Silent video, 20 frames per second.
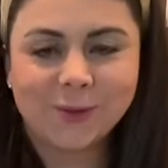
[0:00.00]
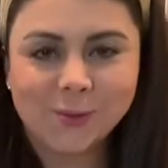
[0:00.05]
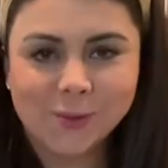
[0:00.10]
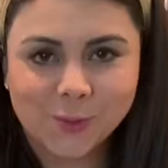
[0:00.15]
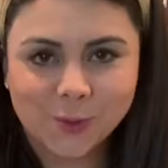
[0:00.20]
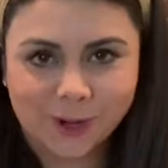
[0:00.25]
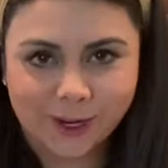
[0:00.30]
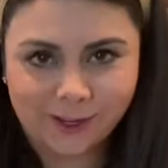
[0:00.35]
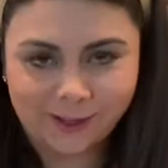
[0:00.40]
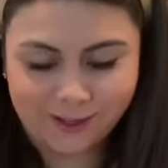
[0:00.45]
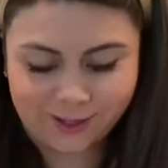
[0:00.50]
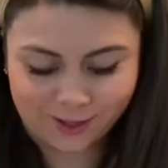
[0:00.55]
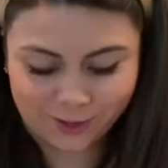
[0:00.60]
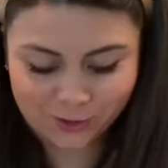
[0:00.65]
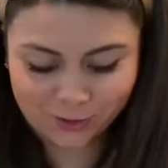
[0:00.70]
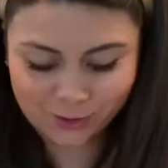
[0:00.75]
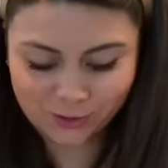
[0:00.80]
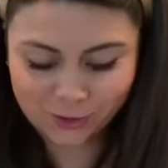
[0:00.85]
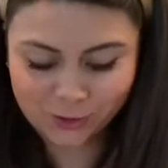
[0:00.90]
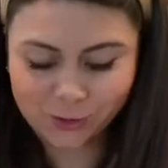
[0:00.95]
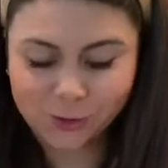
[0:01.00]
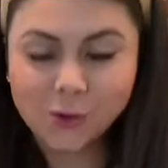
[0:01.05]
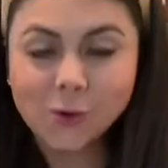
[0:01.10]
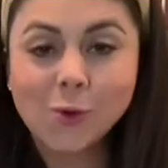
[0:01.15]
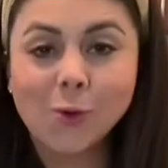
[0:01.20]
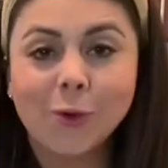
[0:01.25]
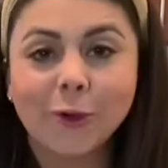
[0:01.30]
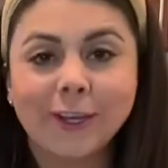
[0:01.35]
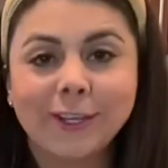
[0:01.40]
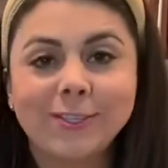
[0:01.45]
right here, you're
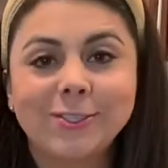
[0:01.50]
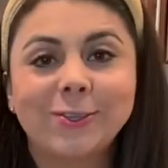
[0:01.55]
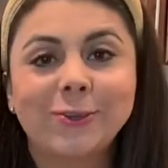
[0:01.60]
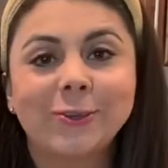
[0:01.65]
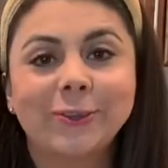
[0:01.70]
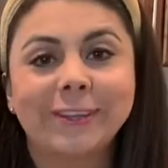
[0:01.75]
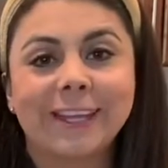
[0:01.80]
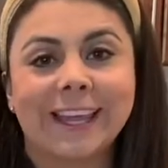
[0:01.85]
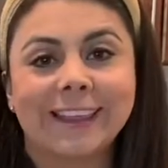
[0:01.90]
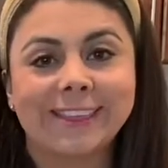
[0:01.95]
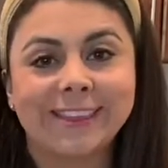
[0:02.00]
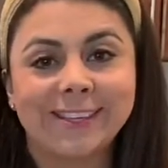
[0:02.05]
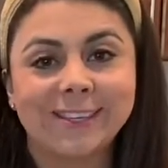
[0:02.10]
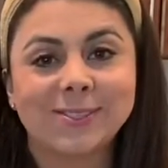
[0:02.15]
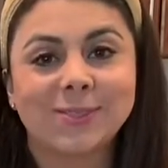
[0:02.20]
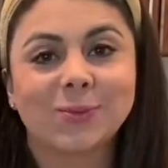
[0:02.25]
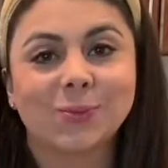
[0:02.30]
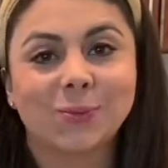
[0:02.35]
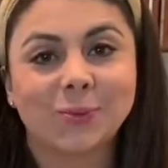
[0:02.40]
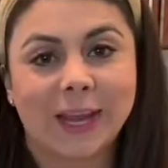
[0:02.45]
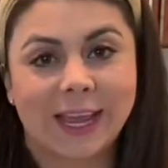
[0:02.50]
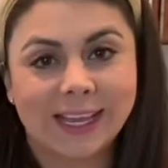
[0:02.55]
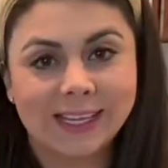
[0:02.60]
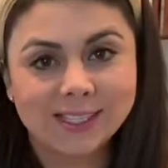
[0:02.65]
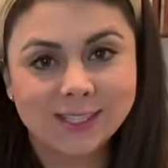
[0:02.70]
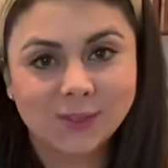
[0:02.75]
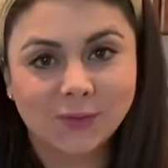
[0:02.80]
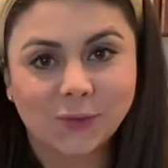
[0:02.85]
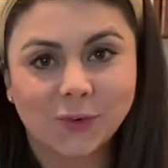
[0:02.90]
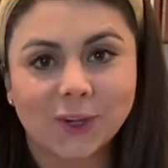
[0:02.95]
going to let this
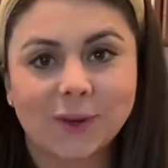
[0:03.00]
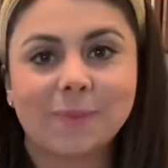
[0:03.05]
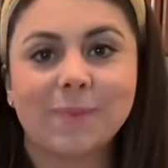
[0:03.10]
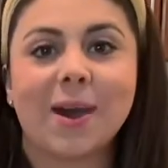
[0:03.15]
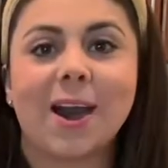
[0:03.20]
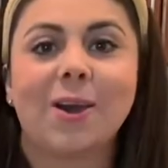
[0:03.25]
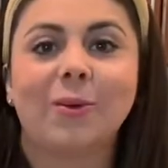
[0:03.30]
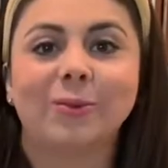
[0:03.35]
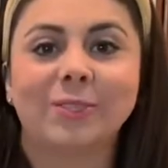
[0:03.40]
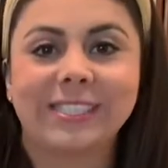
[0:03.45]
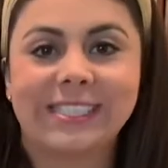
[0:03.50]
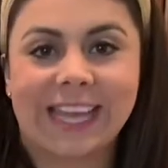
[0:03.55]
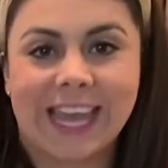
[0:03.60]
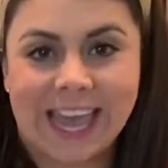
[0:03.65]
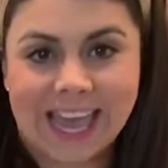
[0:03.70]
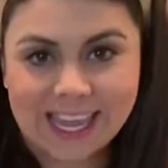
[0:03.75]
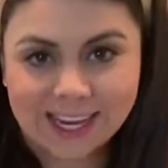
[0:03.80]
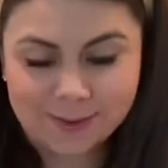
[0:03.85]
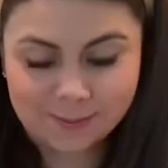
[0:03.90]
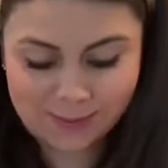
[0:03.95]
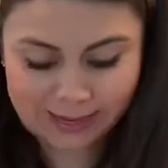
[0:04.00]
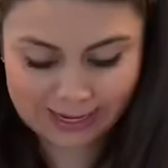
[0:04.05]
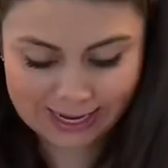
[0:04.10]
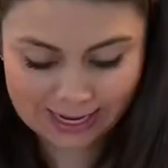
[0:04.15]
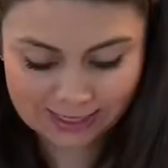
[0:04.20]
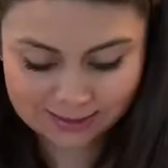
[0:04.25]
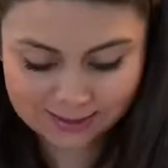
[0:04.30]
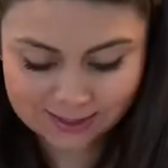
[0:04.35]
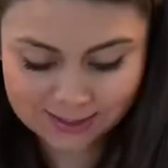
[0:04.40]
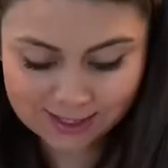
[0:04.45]
rest for about 10
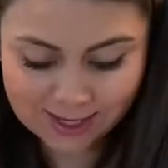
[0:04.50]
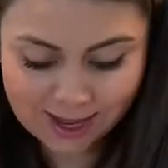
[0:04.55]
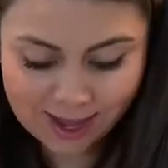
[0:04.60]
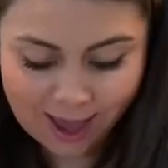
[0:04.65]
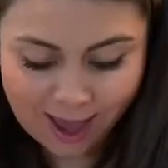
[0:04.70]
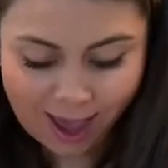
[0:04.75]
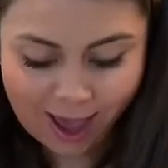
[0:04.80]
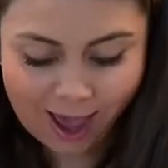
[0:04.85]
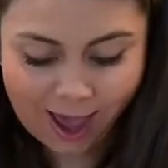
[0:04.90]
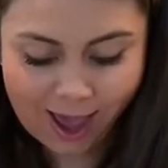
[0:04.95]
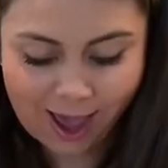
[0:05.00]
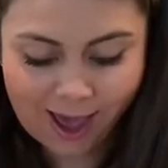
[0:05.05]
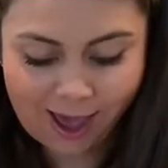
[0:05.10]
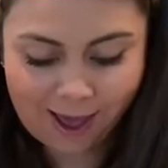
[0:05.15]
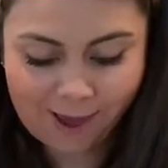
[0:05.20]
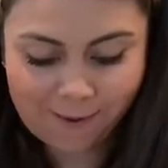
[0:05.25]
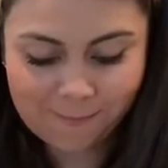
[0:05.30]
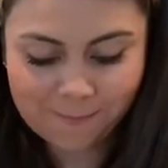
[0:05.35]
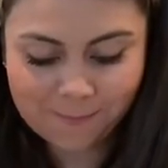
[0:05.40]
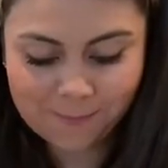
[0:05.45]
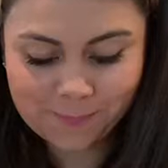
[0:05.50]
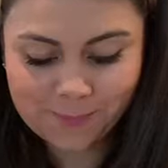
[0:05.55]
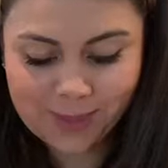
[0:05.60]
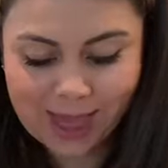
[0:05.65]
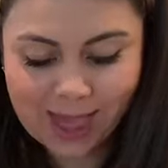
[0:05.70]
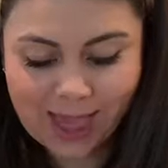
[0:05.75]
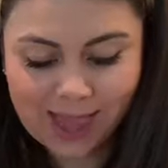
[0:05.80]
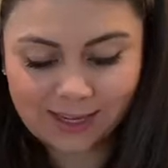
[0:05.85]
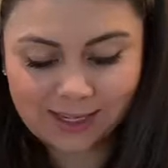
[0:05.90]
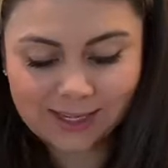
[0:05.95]
minutes.
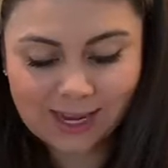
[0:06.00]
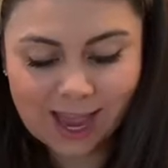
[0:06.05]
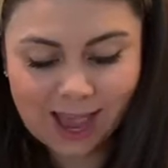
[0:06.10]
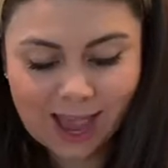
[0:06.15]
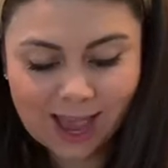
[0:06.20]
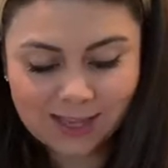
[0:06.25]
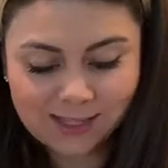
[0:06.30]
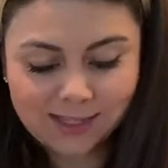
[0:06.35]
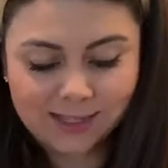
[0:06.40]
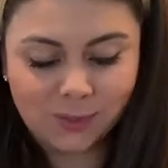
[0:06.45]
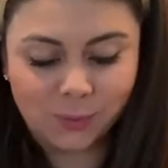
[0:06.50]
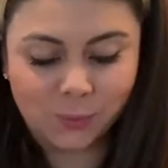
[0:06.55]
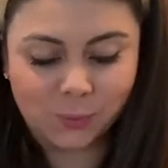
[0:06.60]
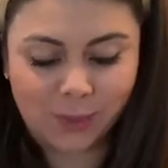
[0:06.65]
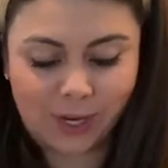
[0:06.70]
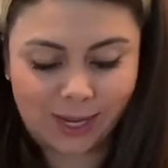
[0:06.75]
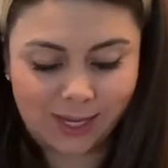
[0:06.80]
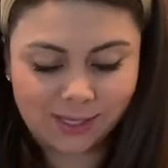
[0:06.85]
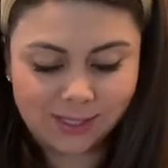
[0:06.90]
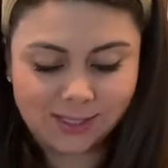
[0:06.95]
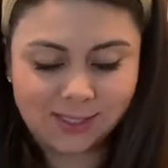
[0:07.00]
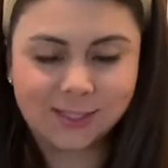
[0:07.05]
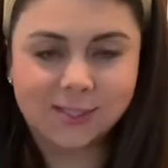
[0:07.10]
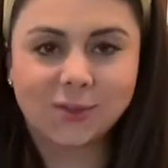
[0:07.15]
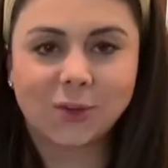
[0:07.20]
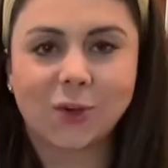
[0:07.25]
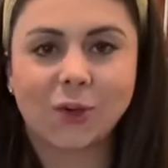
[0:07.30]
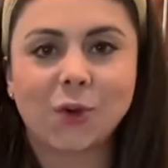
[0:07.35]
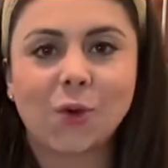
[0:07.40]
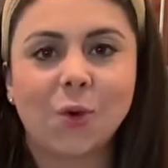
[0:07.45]
And as it
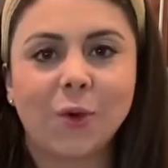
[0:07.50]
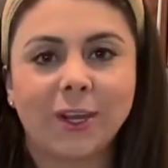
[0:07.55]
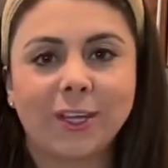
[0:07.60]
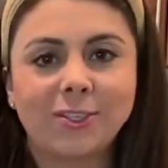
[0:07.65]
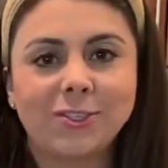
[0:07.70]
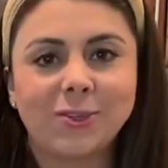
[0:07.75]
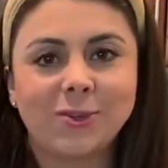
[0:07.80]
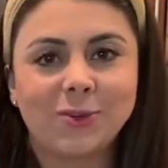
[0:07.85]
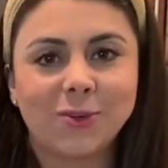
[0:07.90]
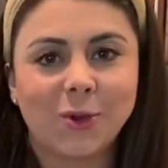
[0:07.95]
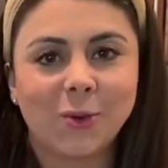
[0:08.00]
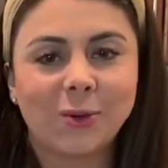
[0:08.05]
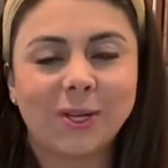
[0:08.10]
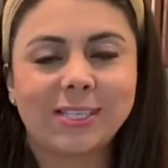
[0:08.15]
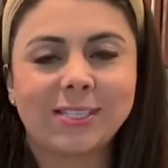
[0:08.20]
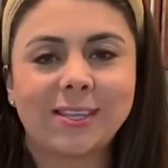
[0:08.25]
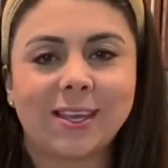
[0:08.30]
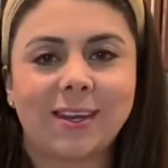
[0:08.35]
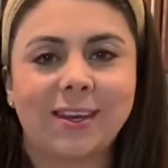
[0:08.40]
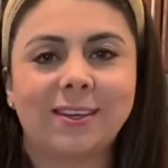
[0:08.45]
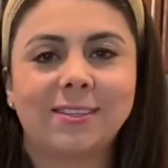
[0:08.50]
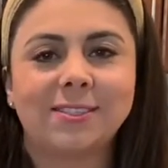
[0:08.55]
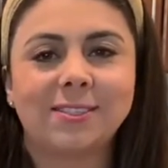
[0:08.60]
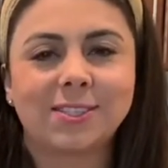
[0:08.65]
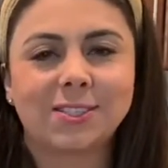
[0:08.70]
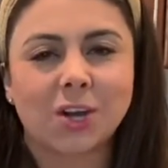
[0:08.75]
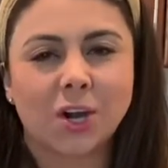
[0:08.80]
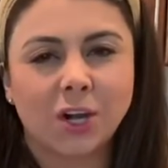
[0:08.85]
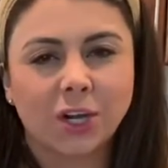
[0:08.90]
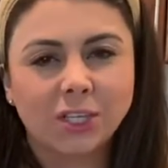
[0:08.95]
rests, you're going to notice that it
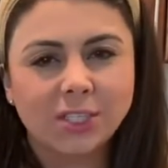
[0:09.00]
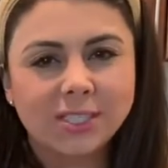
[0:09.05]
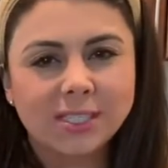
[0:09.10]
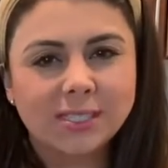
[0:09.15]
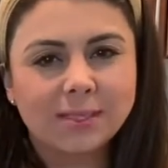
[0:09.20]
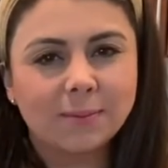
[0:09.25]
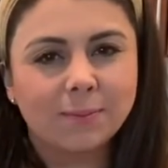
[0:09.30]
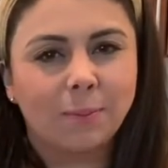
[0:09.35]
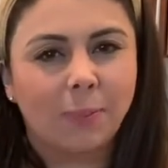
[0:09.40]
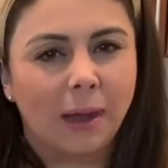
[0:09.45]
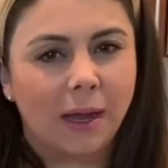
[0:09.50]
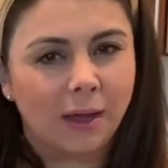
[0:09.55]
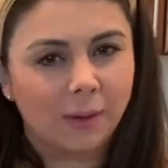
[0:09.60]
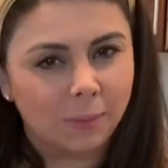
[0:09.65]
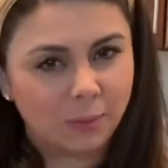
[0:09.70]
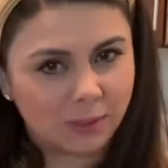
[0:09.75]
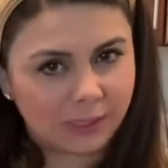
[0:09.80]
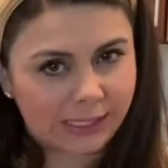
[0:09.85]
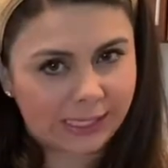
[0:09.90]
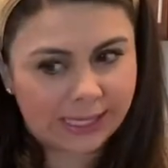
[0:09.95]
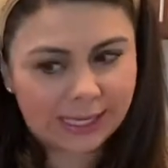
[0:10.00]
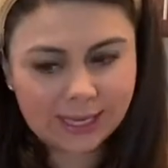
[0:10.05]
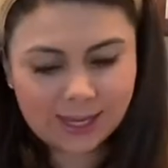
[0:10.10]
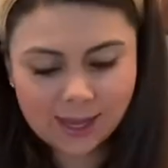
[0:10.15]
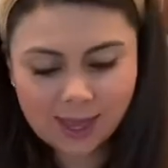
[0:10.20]
starts bubbling,